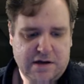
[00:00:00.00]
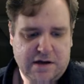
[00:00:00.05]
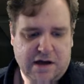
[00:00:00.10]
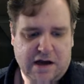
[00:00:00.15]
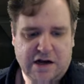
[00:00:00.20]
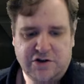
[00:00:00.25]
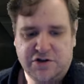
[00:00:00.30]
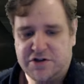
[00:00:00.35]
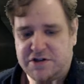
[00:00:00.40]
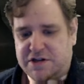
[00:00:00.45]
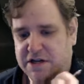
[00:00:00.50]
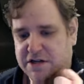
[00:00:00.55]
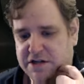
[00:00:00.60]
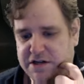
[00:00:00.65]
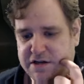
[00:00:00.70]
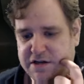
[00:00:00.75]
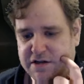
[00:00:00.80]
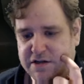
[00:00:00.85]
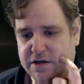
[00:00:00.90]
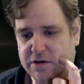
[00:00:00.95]
I just tend to
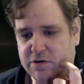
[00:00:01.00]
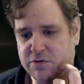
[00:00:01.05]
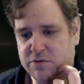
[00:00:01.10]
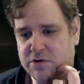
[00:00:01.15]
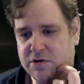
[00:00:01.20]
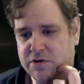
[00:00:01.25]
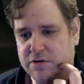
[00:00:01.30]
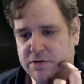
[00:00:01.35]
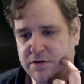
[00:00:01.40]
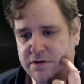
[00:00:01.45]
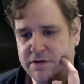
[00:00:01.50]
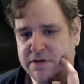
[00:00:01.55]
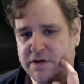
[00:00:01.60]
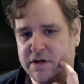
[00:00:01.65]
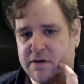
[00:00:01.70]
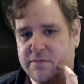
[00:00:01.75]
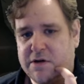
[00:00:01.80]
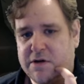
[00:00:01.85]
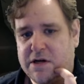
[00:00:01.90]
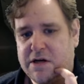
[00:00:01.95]
use Old War all the
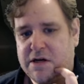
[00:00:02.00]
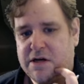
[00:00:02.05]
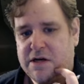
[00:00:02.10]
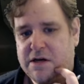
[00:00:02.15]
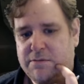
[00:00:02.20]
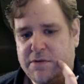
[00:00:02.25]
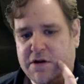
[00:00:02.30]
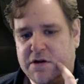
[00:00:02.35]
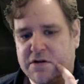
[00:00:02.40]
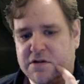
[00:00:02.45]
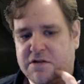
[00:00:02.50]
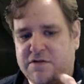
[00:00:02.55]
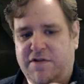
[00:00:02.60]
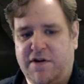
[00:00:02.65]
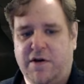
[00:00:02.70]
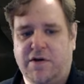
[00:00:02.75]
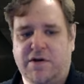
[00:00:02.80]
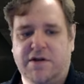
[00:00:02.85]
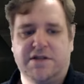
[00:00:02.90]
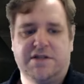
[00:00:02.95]
time because the
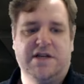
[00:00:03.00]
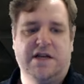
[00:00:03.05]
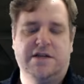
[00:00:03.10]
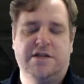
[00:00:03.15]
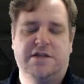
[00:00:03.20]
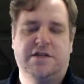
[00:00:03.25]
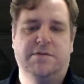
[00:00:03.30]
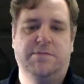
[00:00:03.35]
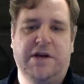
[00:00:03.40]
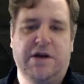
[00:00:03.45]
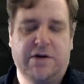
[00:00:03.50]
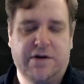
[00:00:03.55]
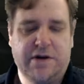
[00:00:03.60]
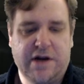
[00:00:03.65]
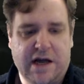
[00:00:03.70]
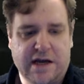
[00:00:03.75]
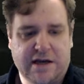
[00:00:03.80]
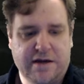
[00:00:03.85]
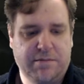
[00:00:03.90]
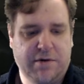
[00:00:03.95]
focus tends to be on
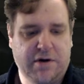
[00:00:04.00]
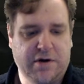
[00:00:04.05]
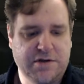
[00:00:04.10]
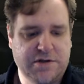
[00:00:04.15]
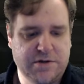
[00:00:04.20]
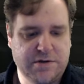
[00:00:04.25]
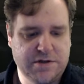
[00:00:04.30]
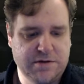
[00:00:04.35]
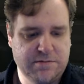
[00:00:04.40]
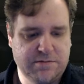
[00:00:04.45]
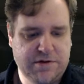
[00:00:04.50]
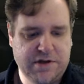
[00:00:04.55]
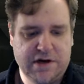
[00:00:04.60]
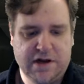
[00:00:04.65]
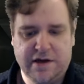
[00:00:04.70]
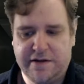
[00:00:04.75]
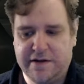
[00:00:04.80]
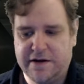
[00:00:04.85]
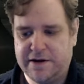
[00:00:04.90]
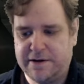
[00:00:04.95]
like a boss or something
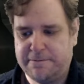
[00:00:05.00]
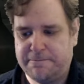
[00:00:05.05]
like that.